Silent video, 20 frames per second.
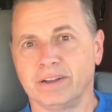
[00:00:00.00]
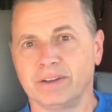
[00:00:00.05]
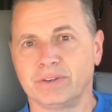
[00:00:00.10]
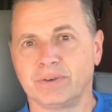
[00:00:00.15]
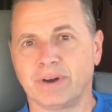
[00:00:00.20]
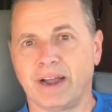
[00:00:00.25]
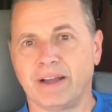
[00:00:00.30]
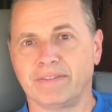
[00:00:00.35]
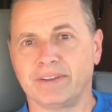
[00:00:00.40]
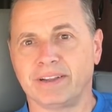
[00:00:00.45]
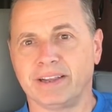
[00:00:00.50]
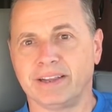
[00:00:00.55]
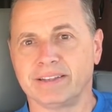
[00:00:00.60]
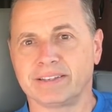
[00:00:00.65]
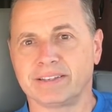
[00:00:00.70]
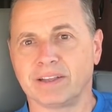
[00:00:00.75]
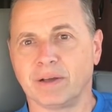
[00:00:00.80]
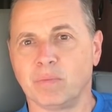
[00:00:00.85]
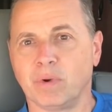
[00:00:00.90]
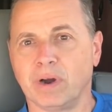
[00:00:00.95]
traveling
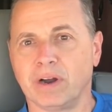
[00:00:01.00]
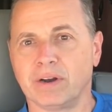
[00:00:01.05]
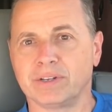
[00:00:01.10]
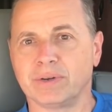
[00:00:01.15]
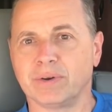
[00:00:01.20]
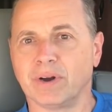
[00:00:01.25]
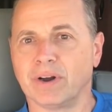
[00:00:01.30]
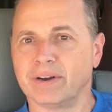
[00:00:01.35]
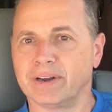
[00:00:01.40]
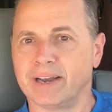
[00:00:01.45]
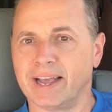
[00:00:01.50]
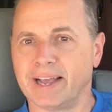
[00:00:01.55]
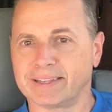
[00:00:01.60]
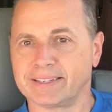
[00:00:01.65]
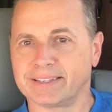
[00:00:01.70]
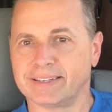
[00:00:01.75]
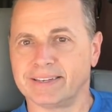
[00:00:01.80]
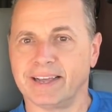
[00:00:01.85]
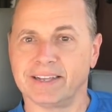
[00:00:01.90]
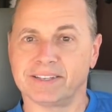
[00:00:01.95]
somewhere to our
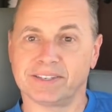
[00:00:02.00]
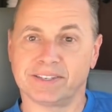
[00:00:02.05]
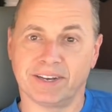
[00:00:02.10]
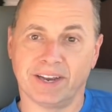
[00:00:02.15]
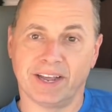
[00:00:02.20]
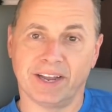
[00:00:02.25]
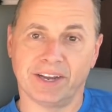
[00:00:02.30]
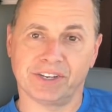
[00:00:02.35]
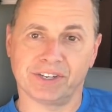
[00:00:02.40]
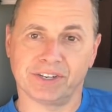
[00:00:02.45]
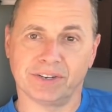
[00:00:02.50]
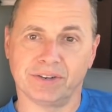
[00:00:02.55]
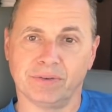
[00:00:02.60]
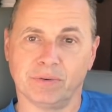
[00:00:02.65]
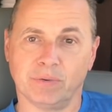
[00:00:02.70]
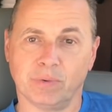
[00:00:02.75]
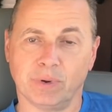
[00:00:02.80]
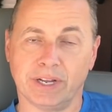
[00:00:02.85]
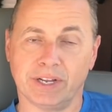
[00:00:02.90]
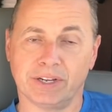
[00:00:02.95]
next destination,
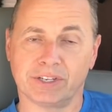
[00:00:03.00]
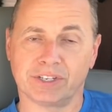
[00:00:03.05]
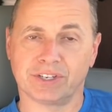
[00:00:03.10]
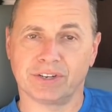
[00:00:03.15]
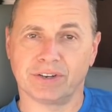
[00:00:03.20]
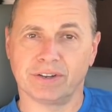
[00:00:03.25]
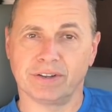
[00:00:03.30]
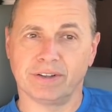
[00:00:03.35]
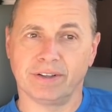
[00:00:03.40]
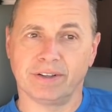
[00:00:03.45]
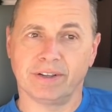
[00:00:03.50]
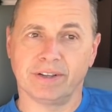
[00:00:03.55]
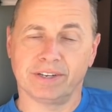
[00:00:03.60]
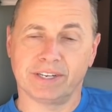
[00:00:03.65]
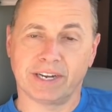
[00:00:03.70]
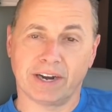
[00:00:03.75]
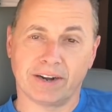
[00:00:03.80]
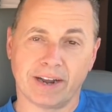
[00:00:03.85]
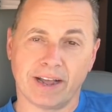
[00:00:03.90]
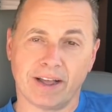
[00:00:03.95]
which
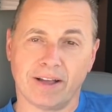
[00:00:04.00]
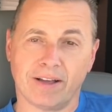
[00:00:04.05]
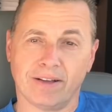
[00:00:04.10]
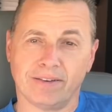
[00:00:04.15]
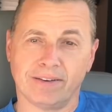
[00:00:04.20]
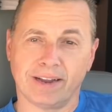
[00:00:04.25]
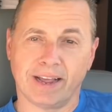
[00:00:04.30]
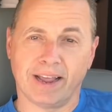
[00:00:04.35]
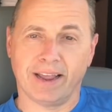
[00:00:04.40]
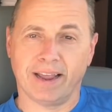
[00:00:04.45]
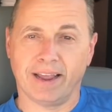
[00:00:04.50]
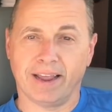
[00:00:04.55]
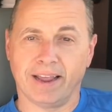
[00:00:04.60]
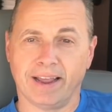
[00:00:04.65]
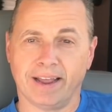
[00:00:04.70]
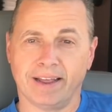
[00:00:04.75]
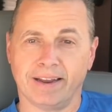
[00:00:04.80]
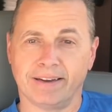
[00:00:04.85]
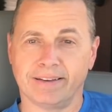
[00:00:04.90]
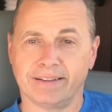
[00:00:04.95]
tear down
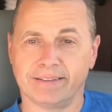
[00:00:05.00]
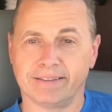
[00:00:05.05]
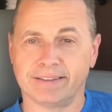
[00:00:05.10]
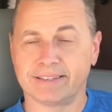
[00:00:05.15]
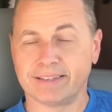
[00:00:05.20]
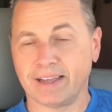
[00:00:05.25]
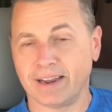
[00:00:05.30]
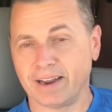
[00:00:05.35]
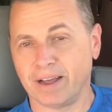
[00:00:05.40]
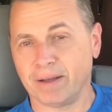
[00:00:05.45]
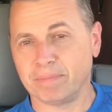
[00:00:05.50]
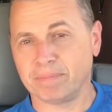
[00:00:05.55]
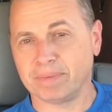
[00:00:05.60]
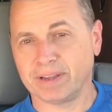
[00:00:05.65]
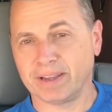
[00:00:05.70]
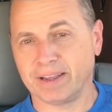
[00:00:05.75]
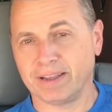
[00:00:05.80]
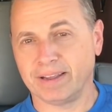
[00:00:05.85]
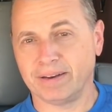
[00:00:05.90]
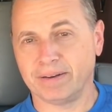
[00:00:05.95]
and set up
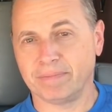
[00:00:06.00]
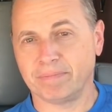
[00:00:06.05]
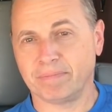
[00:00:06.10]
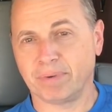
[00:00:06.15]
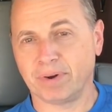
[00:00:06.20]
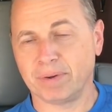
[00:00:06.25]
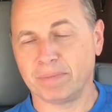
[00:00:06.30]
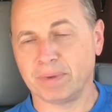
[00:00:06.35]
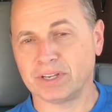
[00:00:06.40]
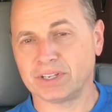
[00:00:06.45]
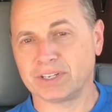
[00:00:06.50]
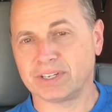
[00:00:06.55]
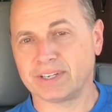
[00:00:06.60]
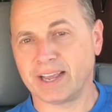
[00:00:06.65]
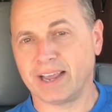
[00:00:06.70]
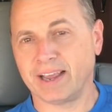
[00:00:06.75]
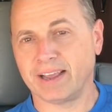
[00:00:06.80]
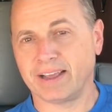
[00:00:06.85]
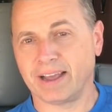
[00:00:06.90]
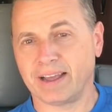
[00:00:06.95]
can pretty much
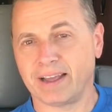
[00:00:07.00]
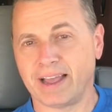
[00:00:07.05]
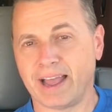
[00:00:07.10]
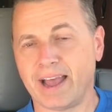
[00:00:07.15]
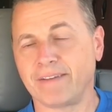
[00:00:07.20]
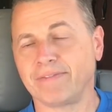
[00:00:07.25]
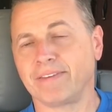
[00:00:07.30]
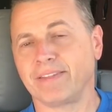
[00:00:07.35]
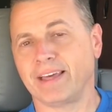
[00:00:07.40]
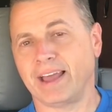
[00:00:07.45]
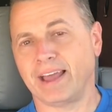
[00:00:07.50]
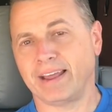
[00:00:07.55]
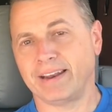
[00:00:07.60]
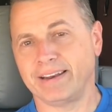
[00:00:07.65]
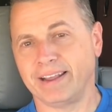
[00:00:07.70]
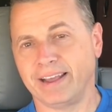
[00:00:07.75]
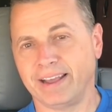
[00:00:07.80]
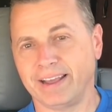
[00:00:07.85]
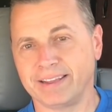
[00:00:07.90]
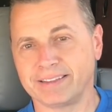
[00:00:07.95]
take half of that
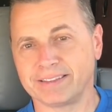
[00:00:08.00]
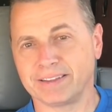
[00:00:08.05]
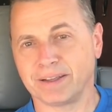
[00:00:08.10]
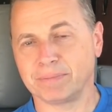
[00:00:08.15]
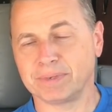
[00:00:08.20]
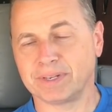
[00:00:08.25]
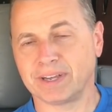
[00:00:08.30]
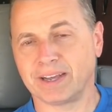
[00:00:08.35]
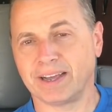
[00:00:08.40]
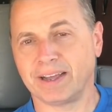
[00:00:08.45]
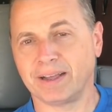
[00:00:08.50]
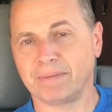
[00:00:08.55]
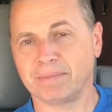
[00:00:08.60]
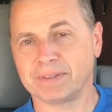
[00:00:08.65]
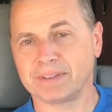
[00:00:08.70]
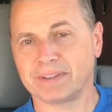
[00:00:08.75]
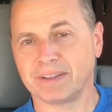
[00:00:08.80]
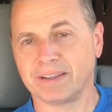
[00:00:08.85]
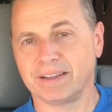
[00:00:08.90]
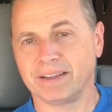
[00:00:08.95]
day
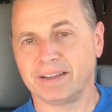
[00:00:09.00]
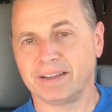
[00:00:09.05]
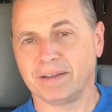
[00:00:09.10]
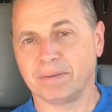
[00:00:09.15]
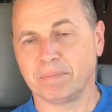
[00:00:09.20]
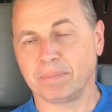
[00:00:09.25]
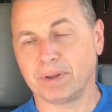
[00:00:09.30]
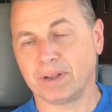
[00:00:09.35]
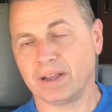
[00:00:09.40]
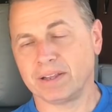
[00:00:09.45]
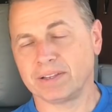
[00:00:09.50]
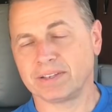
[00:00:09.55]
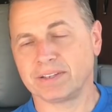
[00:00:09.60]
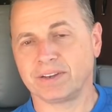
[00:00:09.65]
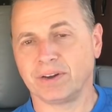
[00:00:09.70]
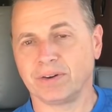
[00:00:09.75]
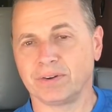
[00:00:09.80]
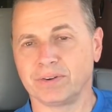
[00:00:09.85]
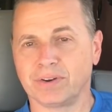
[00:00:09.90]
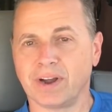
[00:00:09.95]
sometimes, plus
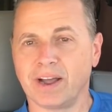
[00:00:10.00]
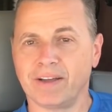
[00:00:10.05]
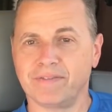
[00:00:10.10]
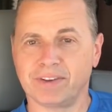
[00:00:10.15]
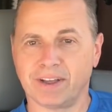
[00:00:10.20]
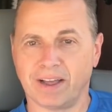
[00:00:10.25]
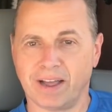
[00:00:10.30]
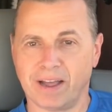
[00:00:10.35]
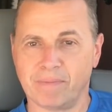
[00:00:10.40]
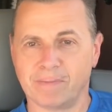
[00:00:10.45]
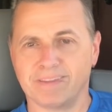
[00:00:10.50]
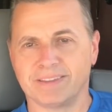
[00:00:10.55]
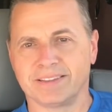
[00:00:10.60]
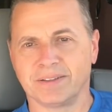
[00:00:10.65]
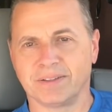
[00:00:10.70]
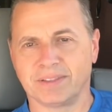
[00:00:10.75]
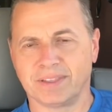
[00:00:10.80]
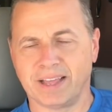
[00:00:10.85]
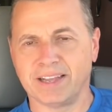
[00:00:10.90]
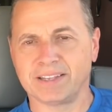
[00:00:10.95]
your drive time.
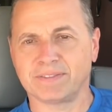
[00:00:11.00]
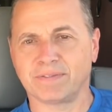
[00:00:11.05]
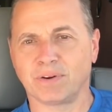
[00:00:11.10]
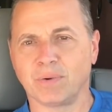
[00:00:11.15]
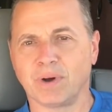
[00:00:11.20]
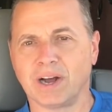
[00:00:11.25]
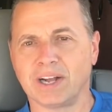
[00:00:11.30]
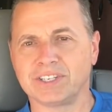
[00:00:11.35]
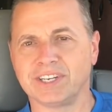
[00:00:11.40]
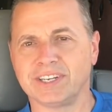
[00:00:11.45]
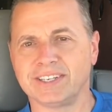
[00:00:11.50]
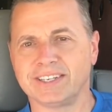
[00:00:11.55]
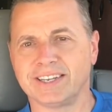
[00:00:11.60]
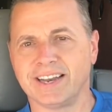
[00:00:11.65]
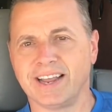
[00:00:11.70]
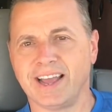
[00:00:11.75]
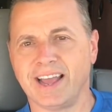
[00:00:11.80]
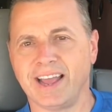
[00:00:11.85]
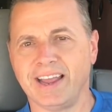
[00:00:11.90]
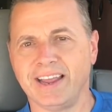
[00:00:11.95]
So thanks for watching
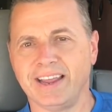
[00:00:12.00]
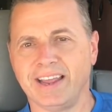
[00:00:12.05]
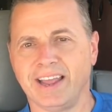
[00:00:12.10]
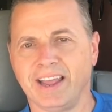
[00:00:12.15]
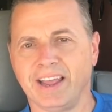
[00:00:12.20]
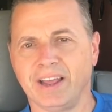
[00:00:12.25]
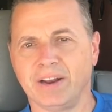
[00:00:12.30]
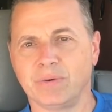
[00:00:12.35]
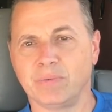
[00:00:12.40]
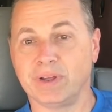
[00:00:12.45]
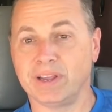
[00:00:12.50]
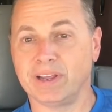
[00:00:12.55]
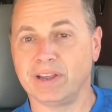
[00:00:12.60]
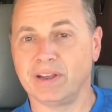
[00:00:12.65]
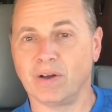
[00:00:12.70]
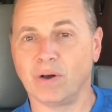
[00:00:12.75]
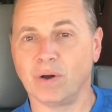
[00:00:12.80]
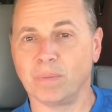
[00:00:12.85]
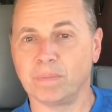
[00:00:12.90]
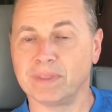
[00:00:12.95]
today, and we
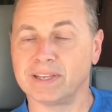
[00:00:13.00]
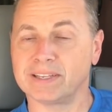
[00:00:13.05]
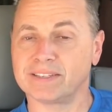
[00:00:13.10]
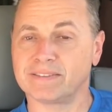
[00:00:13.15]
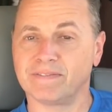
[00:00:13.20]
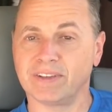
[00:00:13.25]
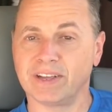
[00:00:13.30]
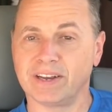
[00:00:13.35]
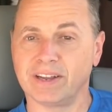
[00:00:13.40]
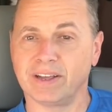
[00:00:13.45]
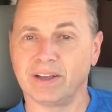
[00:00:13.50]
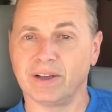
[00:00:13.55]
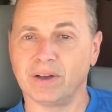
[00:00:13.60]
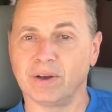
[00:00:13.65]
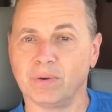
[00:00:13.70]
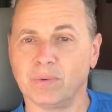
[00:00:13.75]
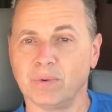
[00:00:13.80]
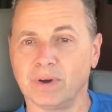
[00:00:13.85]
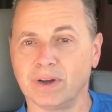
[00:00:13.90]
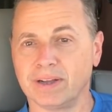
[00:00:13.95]
hope this
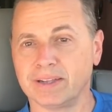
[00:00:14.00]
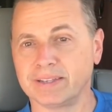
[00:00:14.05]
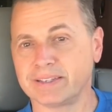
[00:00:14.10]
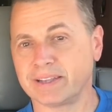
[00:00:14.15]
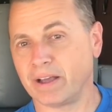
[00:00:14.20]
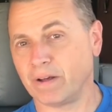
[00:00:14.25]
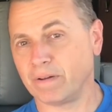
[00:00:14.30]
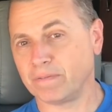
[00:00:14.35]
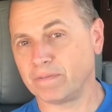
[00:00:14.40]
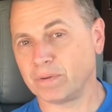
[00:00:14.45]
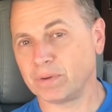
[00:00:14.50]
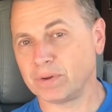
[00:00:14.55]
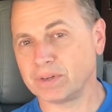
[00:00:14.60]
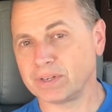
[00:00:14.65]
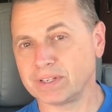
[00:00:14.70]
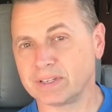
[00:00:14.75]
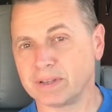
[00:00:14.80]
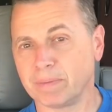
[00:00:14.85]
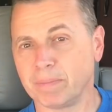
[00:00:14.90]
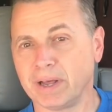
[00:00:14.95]
video was helpful
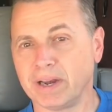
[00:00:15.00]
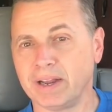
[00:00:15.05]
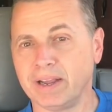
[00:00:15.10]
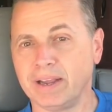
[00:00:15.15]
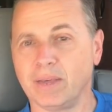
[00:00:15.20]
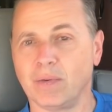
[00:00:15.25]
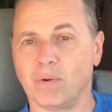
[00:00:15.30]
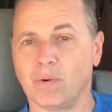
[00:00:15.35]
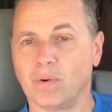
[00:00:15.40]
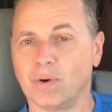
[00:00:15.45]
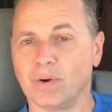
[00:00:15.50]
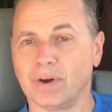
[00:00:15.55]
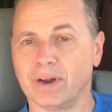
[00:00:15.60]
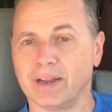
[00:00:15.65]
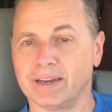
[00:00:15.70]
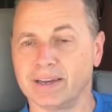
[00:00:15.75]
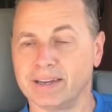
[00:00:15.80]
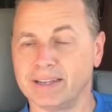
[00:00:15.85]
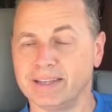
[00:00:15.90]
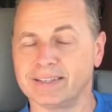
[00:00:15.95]
to somebody, or
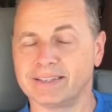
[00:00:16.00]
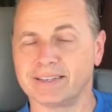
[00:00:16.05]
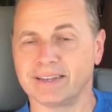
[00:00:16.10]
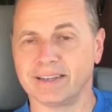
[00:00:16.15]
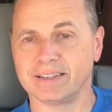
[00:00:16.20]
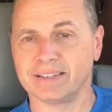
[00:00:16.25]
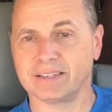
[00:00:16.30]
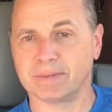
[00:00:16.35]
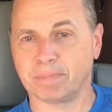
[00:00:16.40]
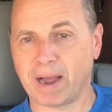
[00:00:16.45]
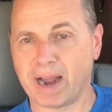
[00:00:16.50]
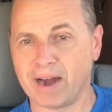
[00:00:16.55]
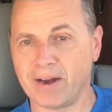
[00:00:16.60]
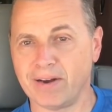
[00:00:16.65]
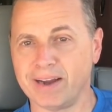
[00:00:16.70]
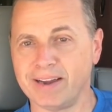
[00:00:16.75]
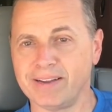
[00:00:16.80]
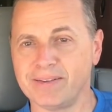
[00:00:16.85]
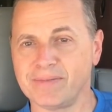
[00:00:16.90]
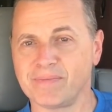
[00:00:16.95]
at least
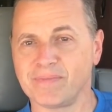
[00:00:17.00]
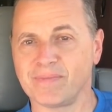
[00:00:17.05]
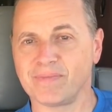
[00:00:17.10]
inspiring.